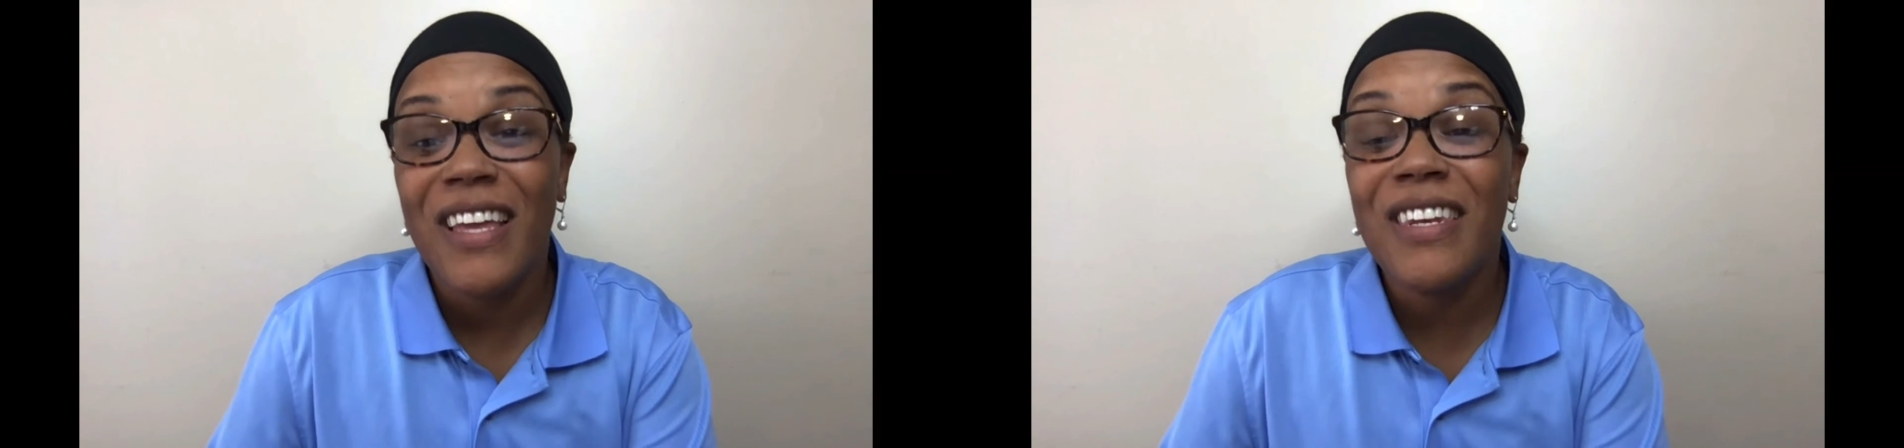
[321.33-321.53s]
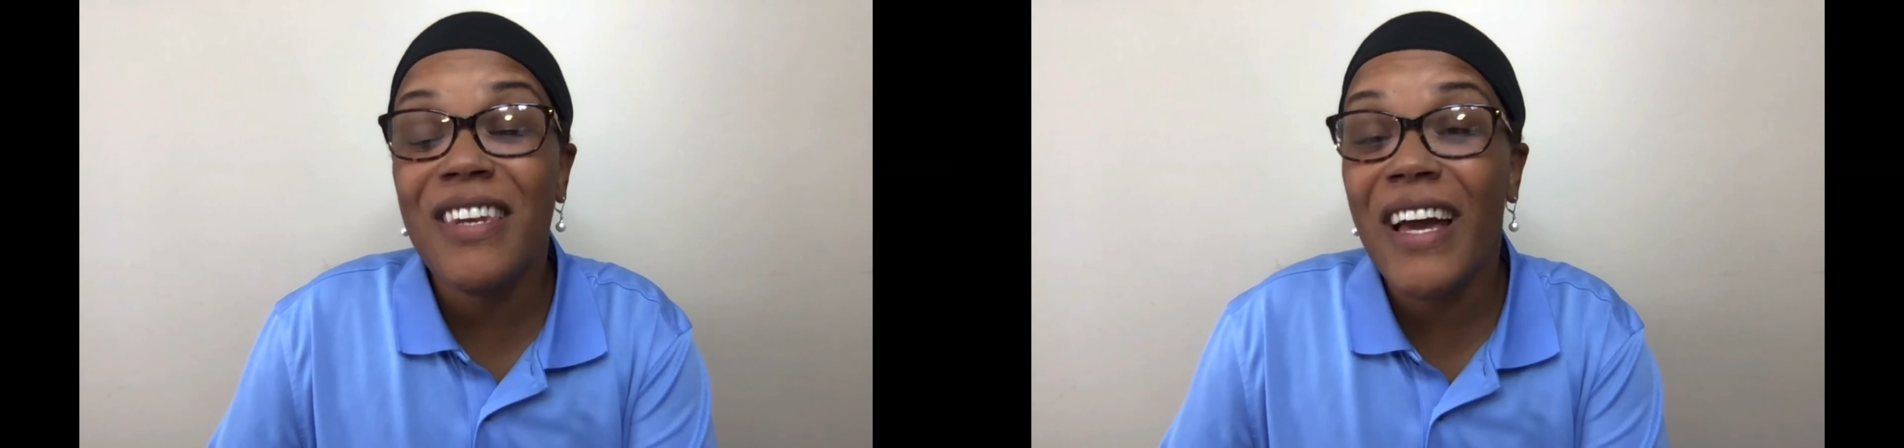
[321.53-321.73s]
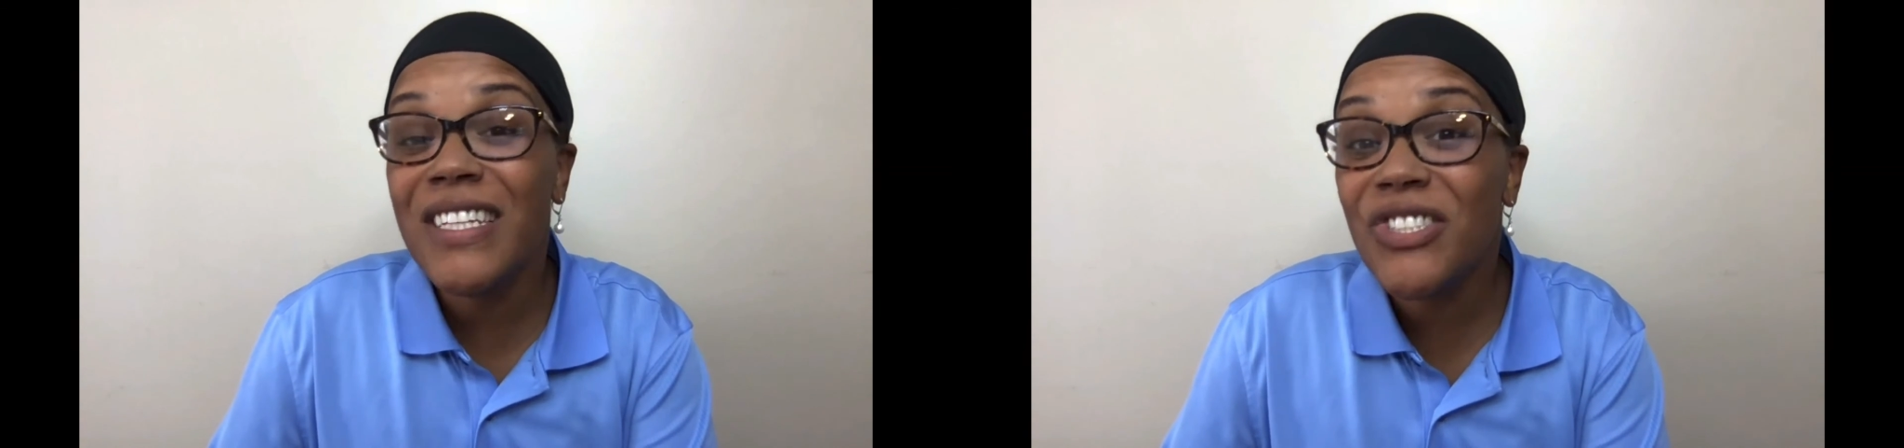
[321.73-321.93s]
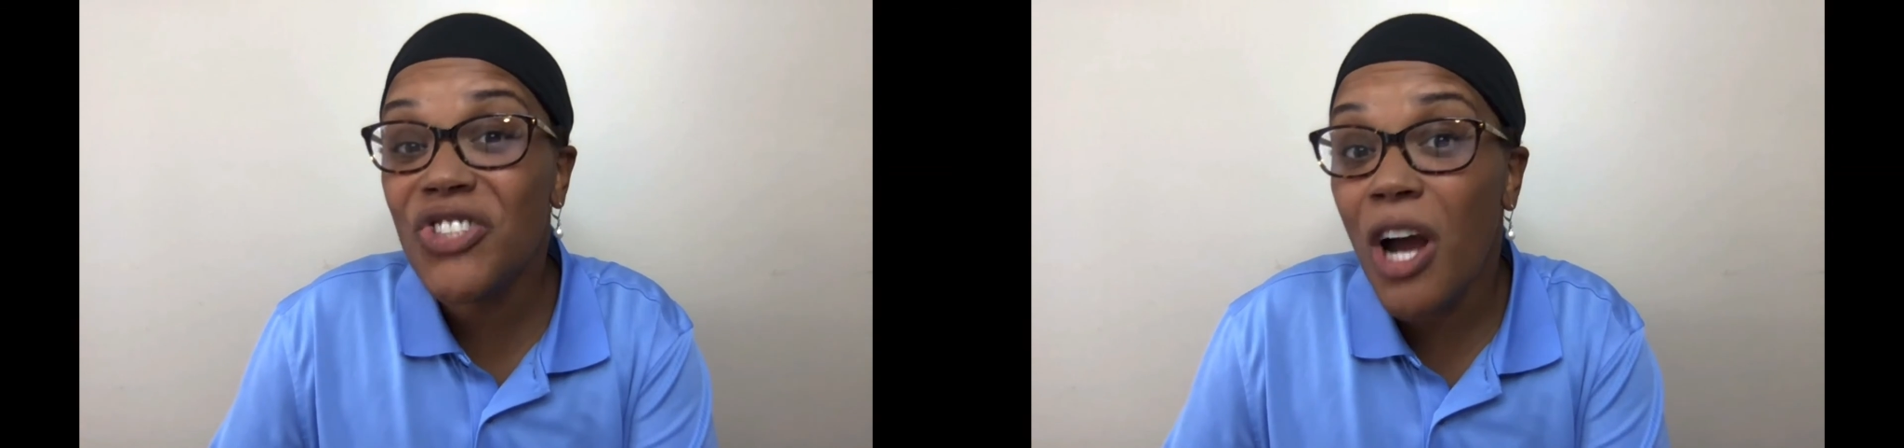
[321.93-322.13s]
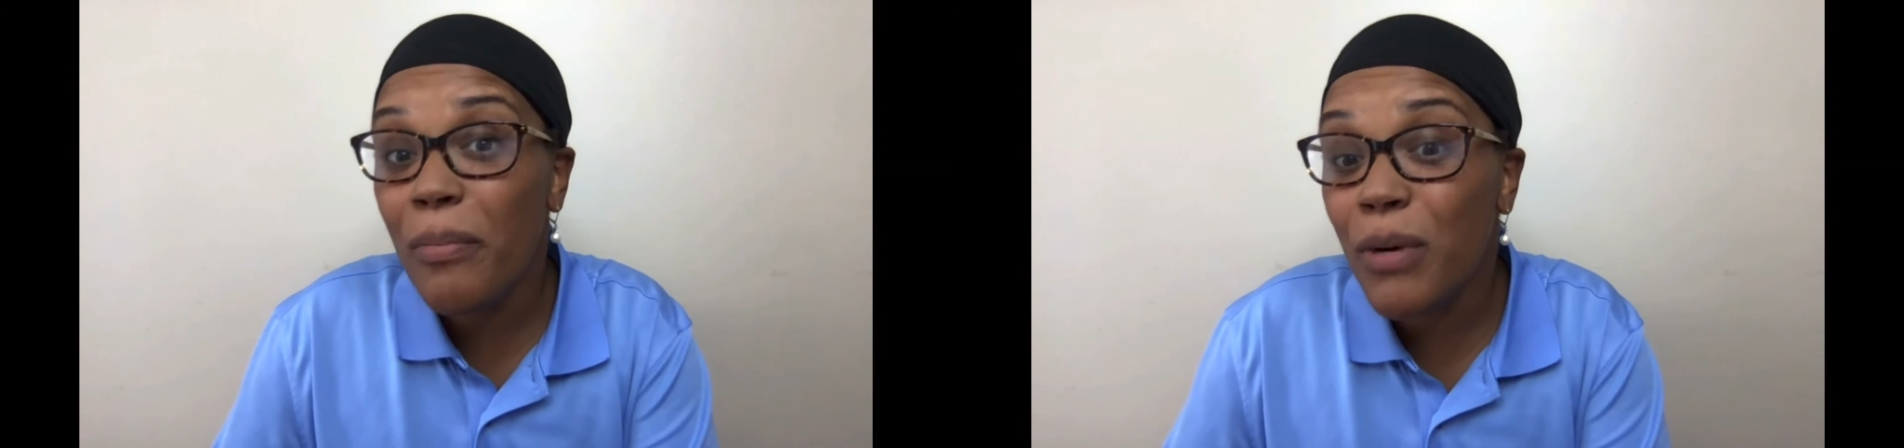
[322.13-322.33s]
Nice
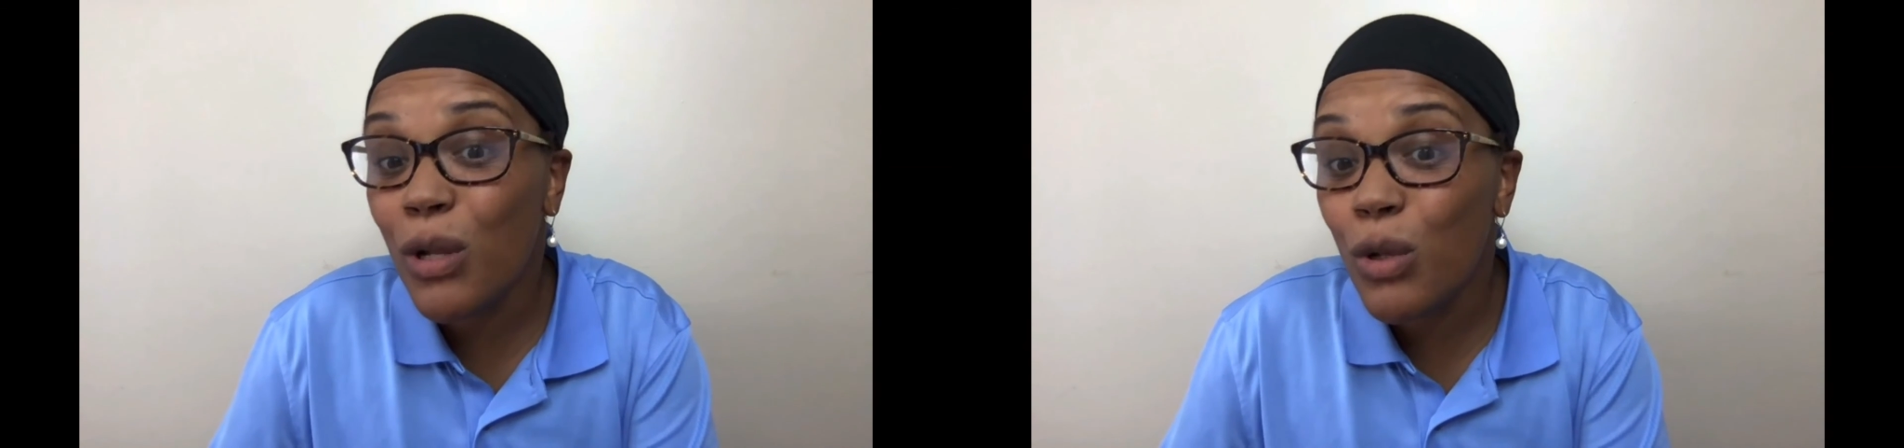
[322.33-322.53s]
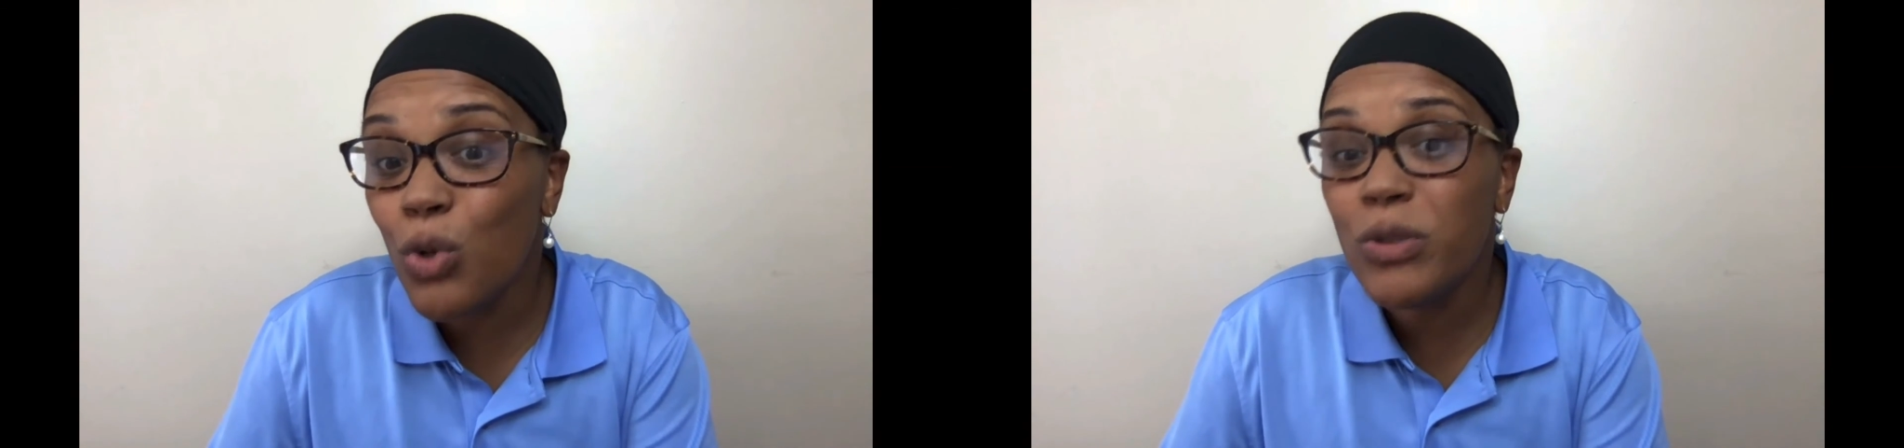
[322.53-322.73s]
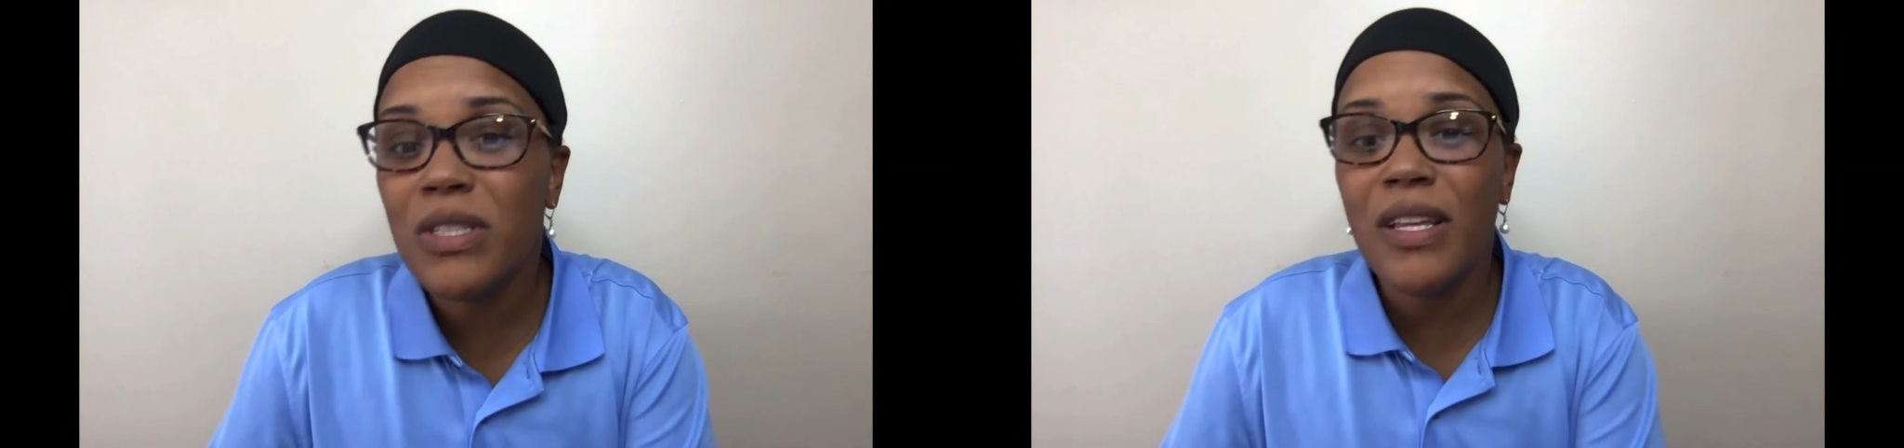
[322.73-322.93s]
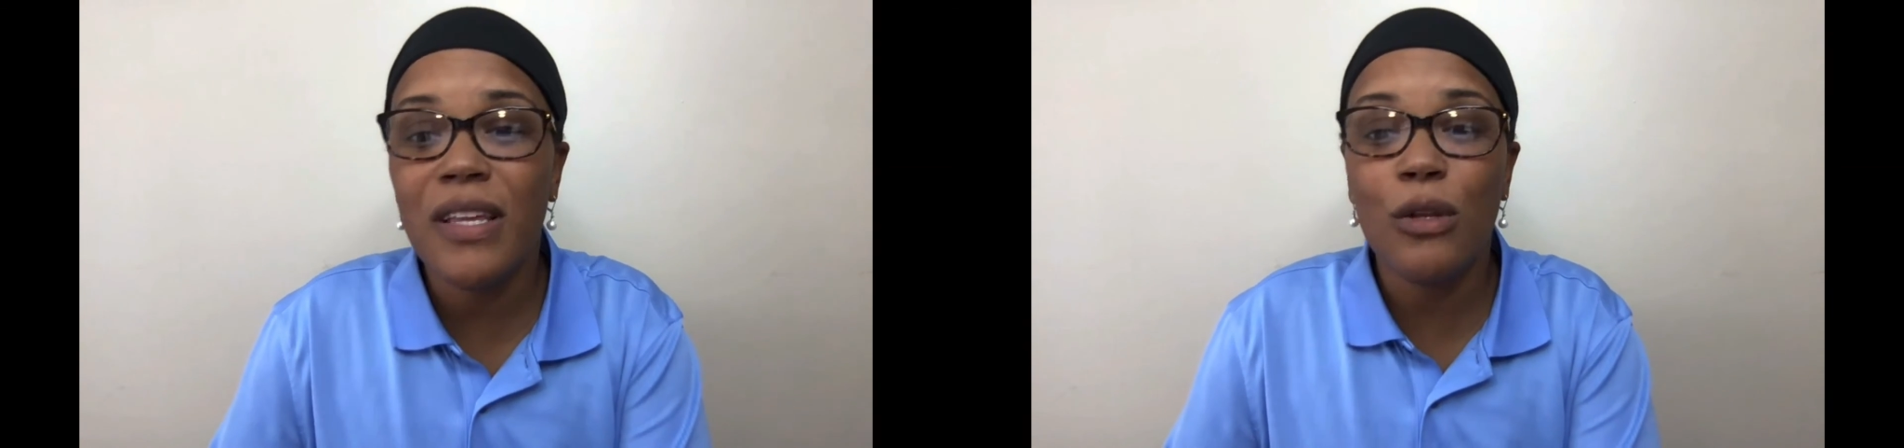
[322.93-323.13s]
job closely